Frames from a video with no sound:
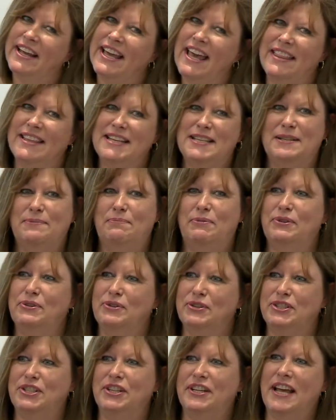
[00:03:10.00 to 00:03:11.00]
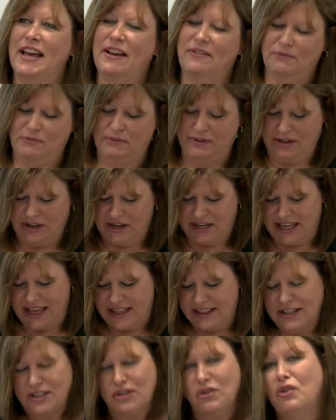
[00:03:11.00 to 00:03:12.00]
to get this production out. We've got to
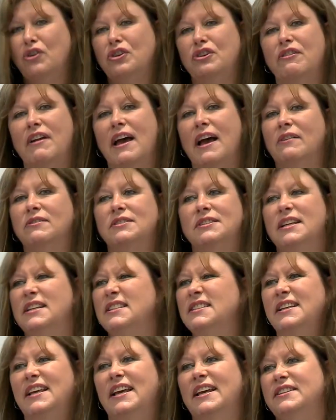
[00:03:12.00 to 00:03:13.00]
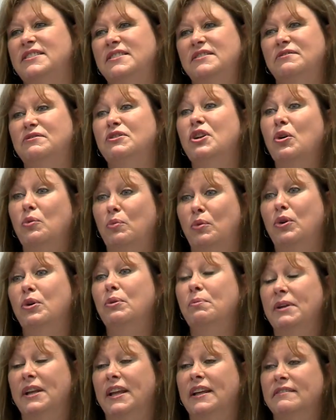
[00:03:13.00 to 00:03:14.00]
get this order out. It's a case of, no, we're
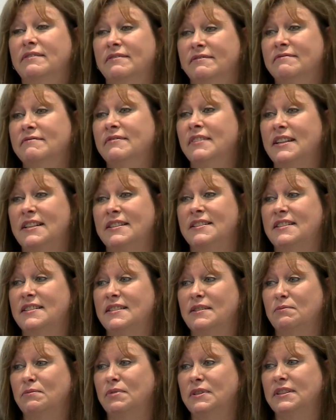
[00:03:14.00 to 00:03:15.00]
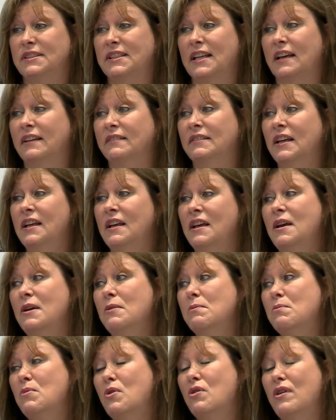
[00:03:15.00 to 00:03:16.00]
coming in. It's as simple as that.
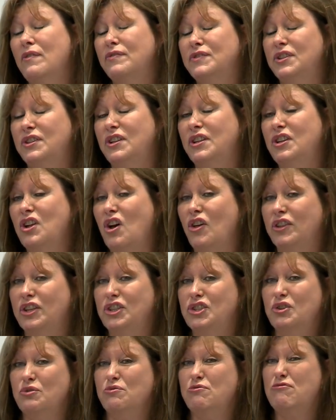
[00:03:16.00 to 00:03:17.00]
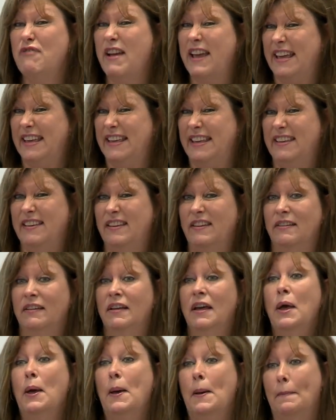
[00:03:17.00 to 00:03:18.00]
More often than not, they do ring,
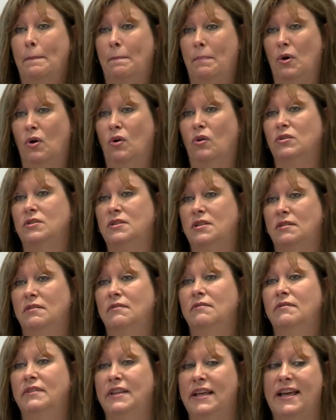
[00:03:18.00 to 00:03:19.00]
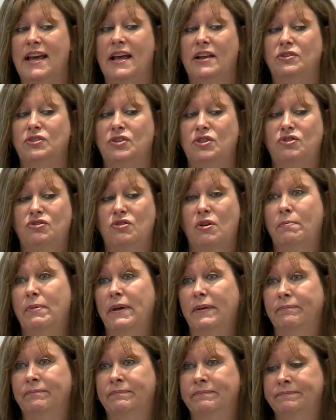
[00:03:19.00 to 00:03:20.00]
but they can just
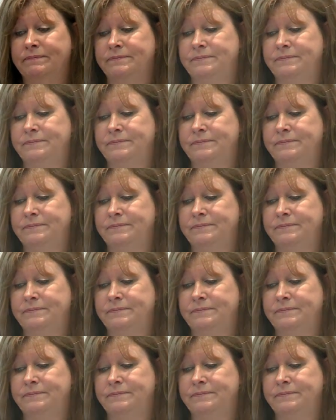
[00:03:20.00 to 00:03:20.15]
drop in.